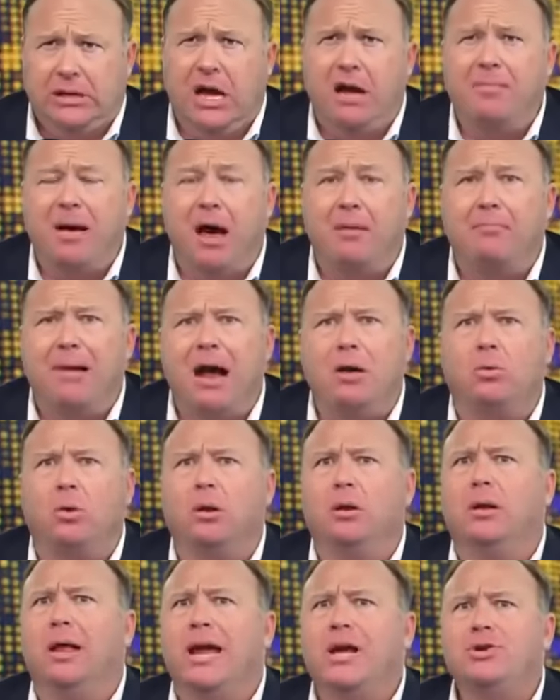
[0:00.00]
about my
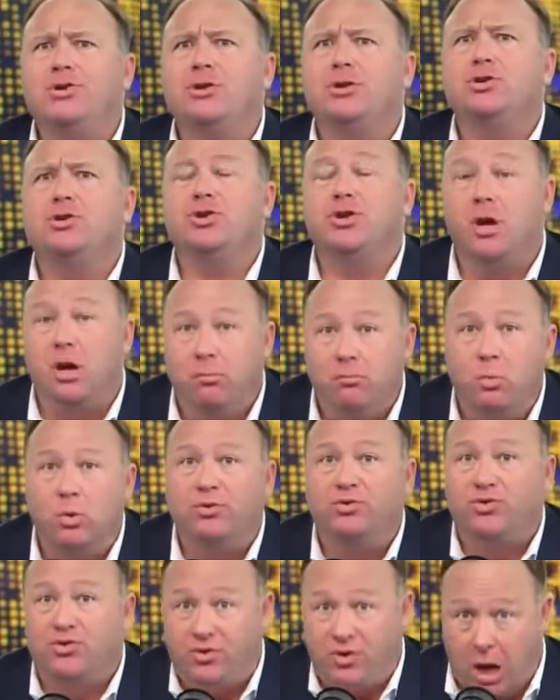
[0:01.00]
relationship
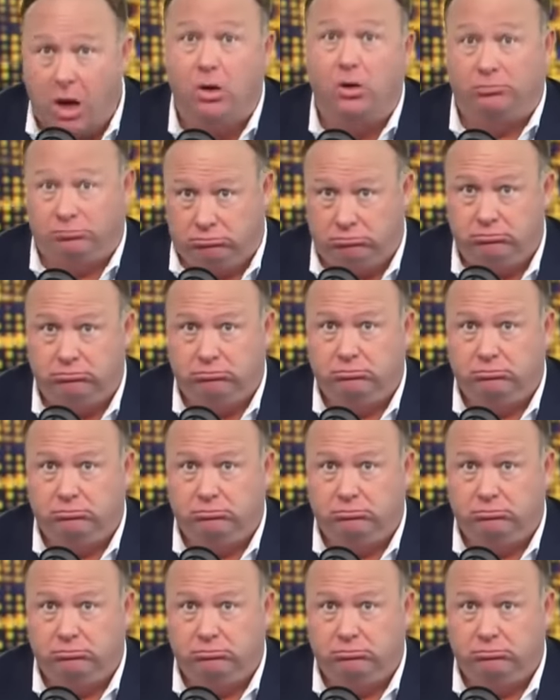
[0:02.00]
with Stone.